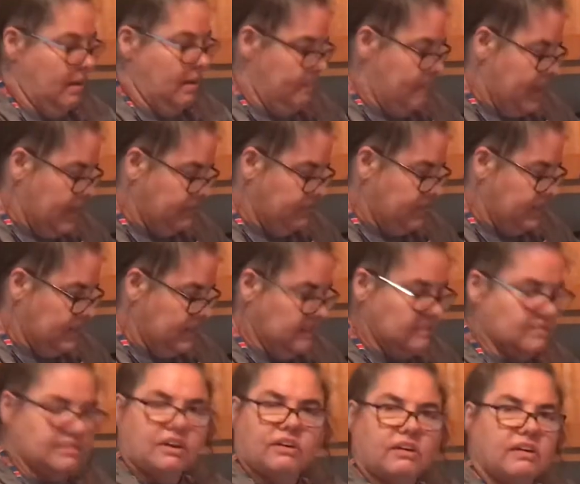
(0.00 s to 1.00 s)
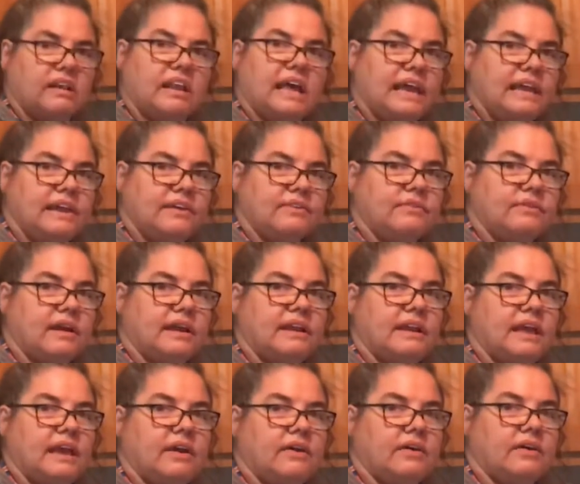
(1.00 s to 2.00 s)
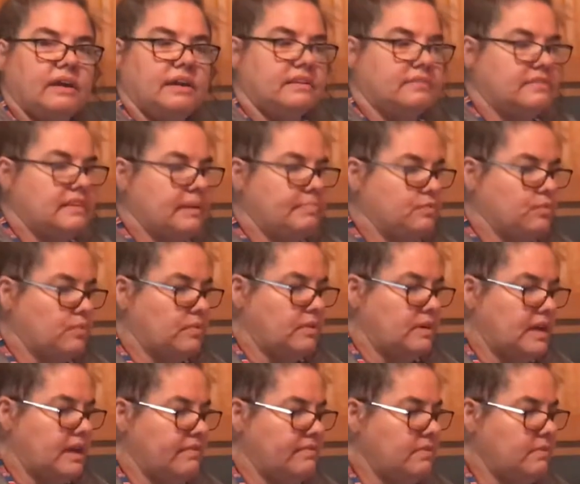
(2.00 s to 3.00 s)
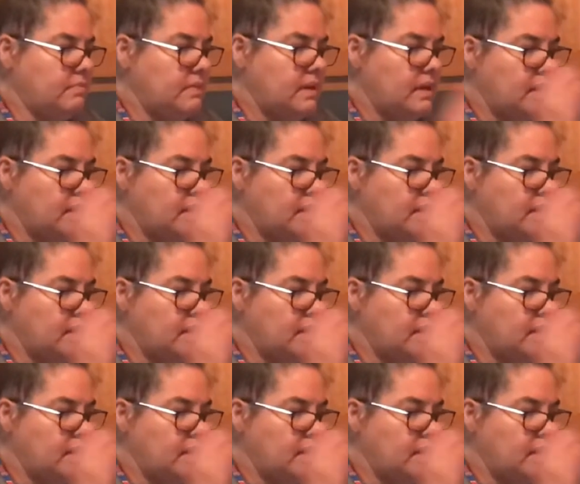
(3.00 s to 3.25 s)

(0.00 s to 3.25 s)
My chickens aren't laying right now except one of them.